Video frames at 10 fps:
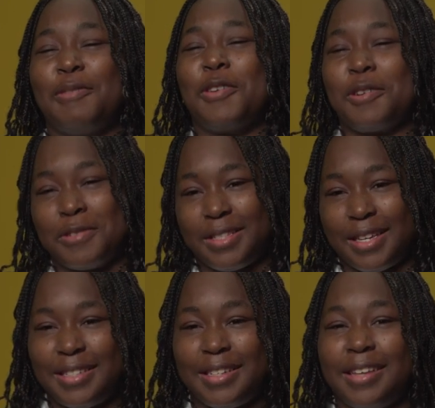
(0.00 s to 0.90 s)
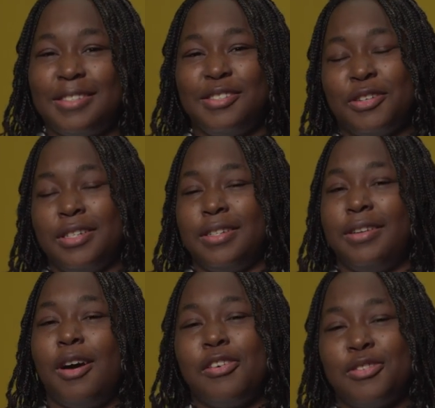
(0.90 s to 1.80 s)
critical studies
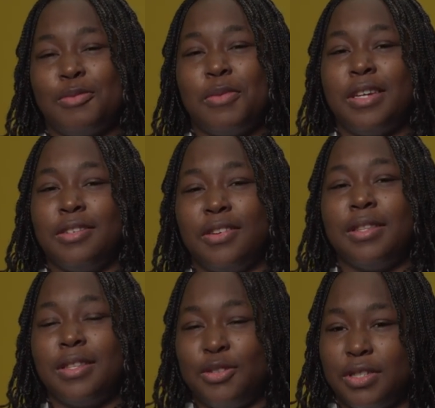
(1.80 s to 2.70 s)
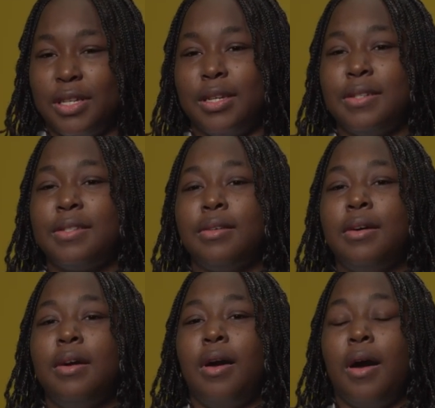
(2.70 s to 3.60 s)
concentration. I also major in legal studies.
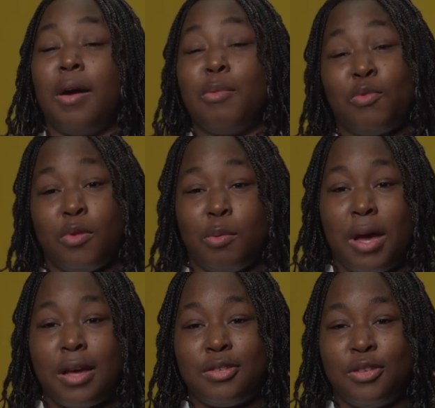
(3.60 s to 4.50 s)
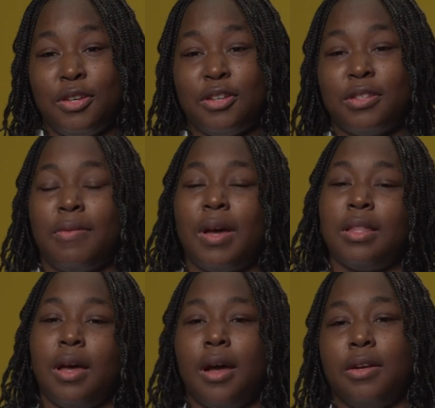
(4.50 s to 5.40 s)
And for the past 2 years, I've
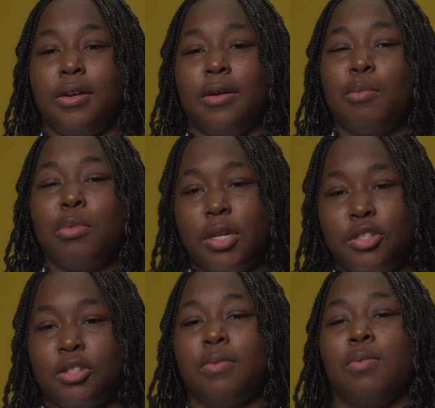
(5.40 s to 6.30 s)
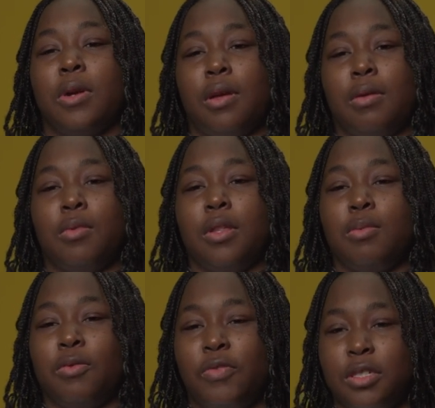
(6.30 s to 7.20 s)
had the honor and pleasure of working
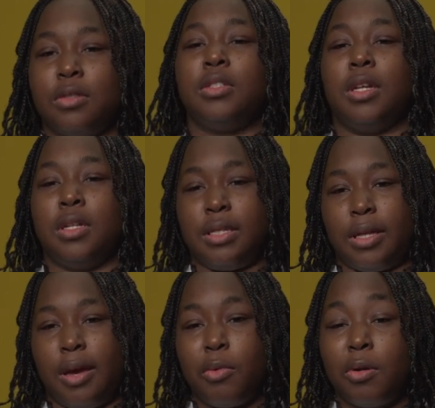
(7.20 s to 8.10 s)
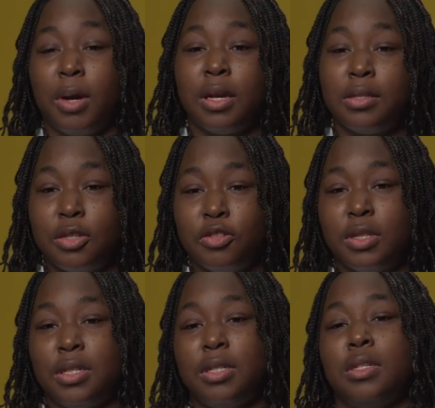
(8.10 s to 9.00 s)
with Professor Shelley Stamp on my senior
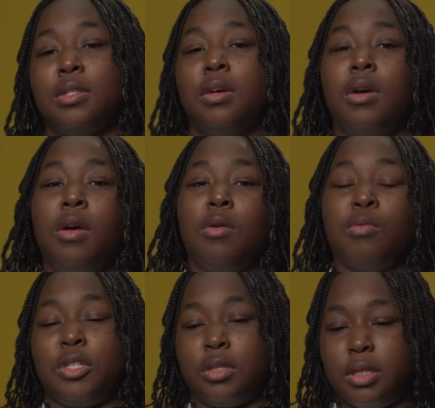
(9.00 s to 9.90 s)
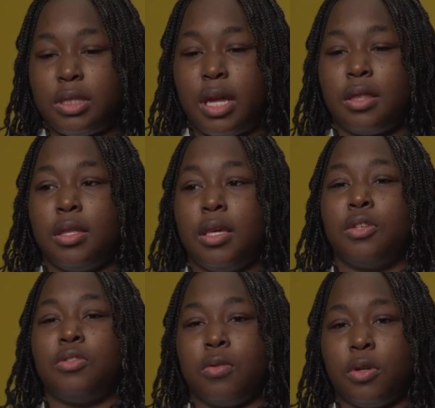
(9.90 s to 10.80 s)
thesis, which looks at the
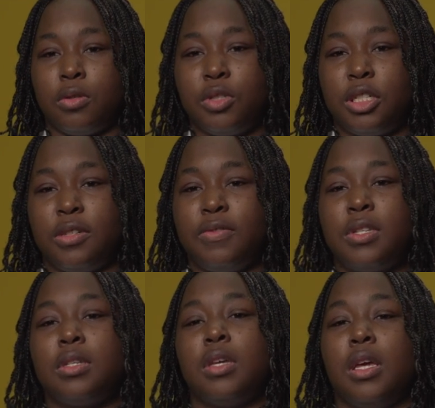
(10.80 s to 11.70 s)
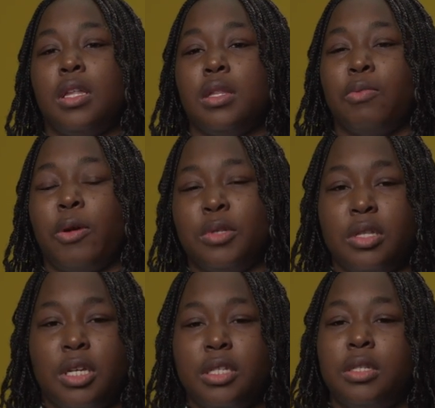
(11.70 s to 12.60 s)
historical shifts in
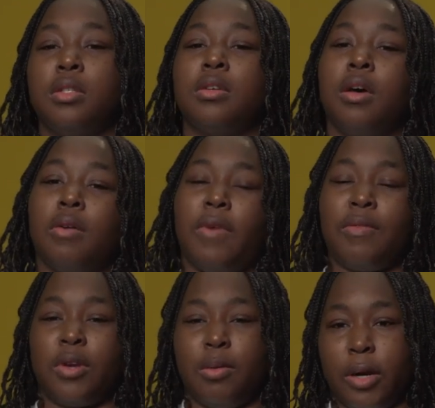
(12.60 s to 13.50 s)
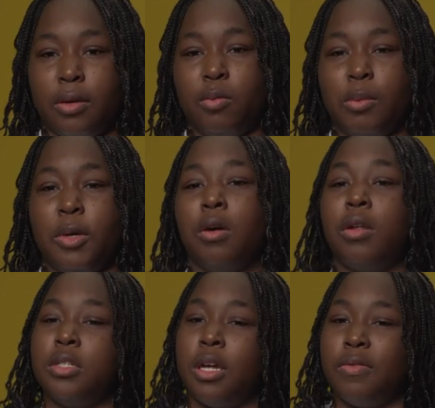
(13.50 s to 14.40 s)
representations of African American women
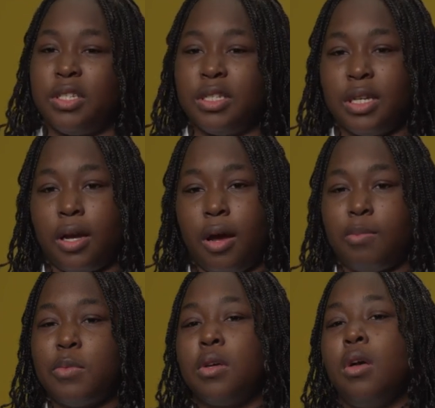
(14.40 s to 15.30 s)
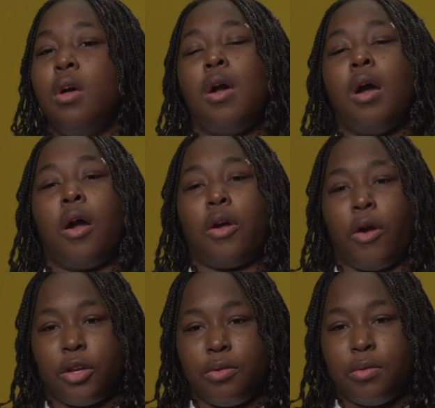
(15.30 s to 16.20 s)
on television sitcoms. I
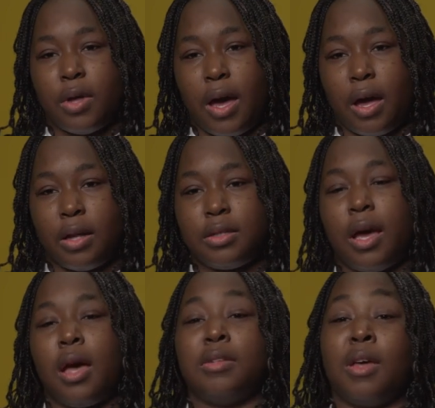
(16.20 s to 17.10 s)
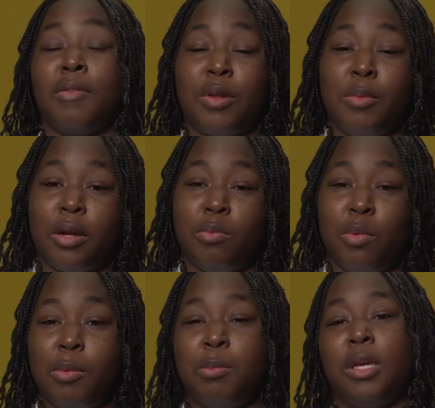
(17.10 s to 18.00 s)
argue that as African American
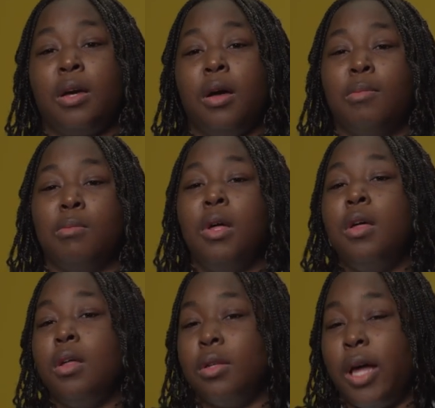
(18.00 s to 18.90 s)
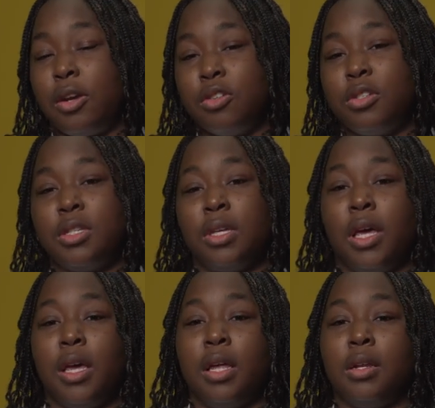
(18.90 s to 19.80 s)
women become lighter
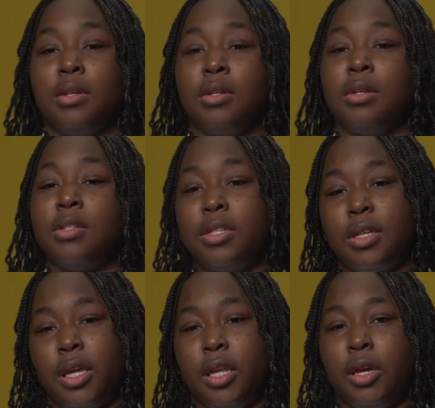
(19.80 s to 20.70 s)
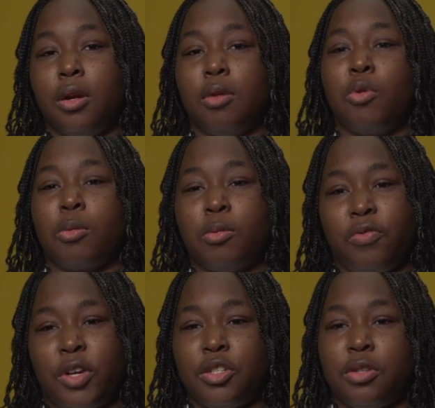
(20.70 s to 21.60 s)
skinned, skinnier, more
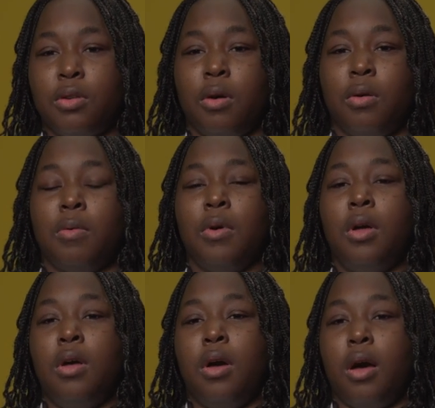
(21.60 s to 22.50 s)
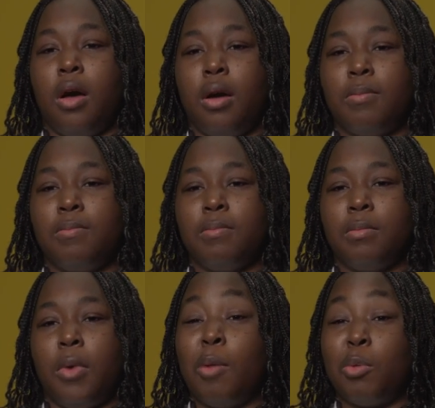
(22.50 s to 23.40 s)
professional,
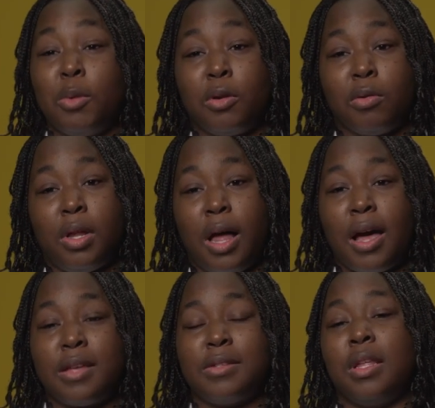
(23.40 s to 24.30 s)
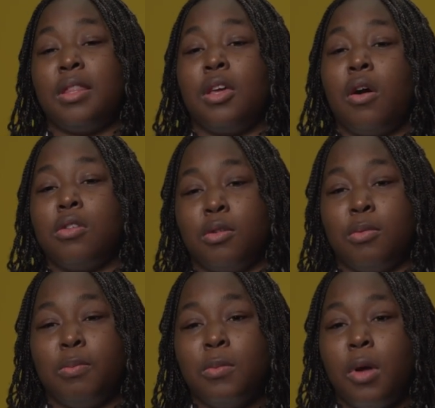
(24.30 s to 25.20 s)
upper middle class, that they
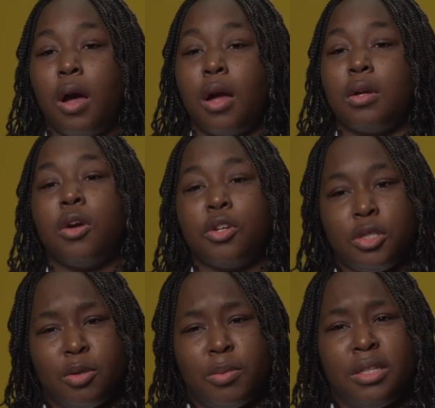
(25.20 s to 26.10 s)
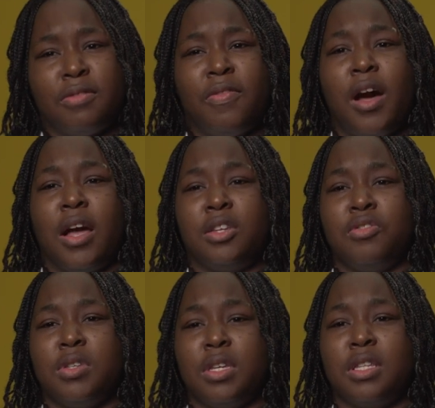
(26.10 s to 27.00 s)
also are still being defined
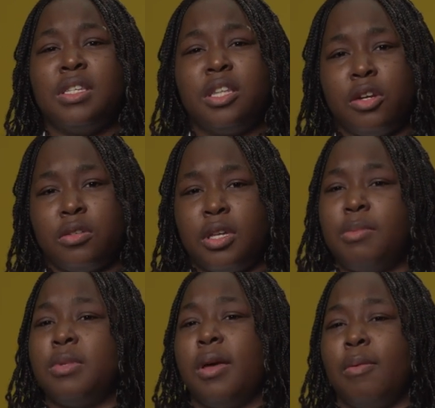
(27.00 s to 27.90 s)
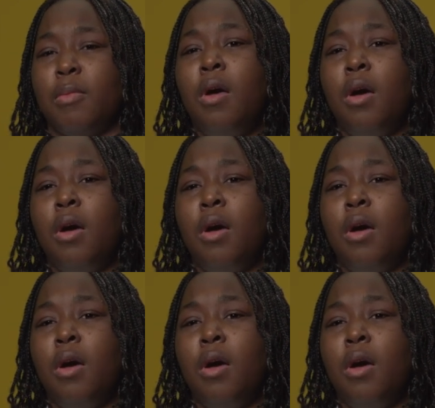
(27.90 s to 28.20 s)
using the stereotypes that